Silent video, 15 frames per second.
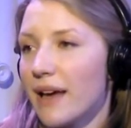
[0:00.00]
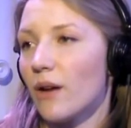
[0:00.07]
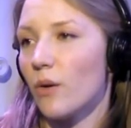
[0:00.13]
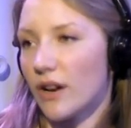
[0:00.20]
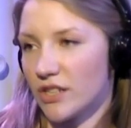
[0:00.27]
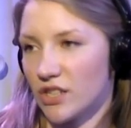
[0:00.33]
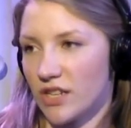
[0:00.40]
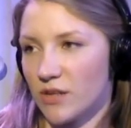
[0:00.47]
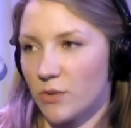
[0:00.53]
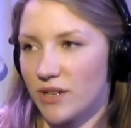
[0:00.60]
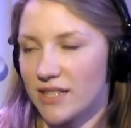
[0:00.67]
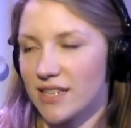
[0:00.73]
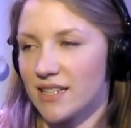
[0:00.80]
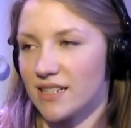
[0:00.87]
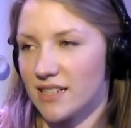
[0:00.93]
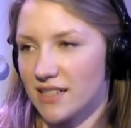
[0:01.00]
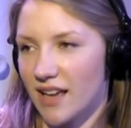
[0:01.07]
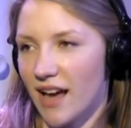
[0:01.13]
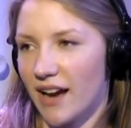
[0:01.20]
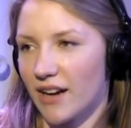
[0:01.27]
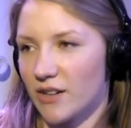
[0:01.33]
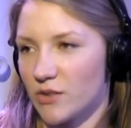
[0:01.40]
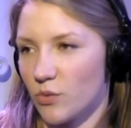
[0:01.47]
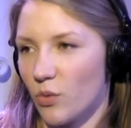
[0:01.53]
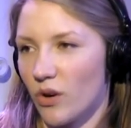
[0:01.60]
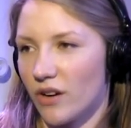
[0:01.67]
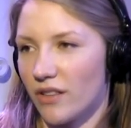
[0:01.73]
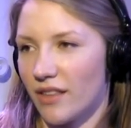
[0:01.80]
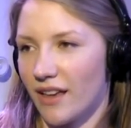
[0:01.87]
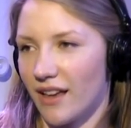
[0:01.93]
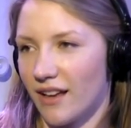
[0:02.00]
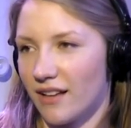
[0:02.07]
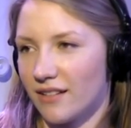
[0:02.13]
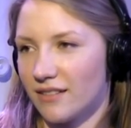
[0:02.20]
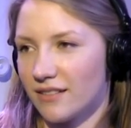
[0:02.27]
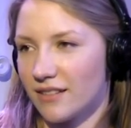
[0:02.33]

my question is when it says desires, what are they